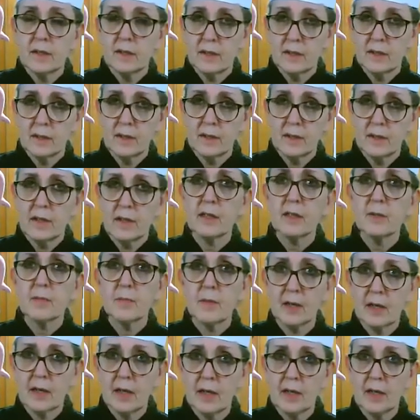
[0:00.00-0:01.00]
and
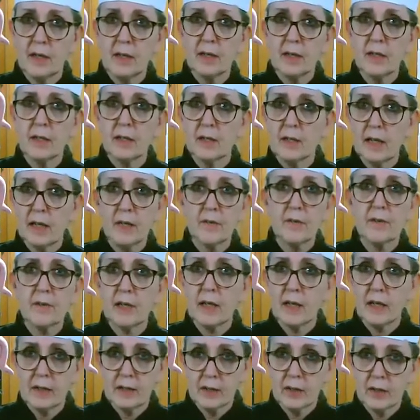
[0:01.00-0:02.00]
tomorrow night and every
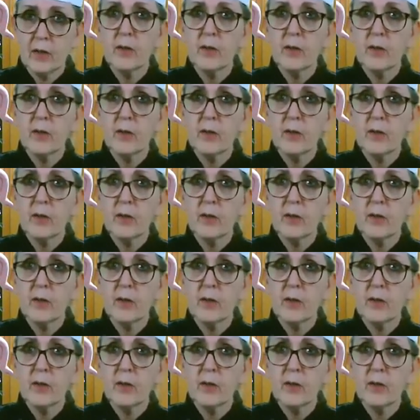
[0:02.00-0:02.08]
night on